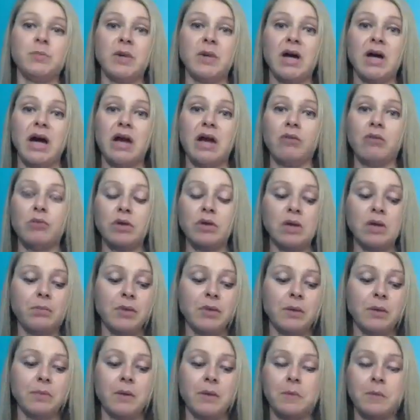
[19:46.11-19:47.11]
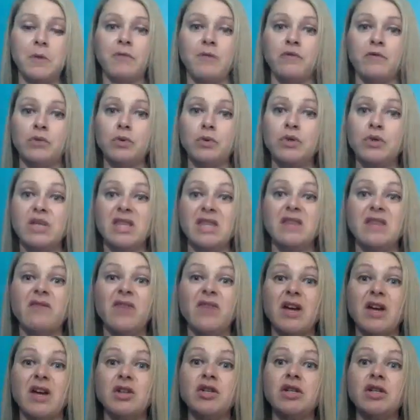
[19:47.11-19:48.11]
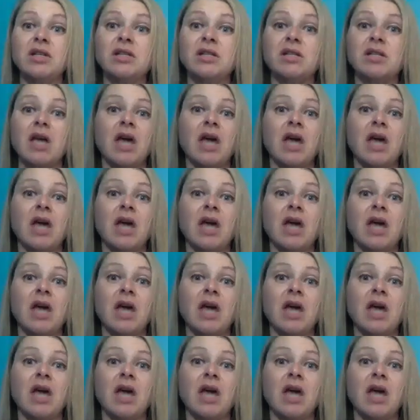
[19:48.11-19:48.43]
but I really bump up the fruits and the veggies,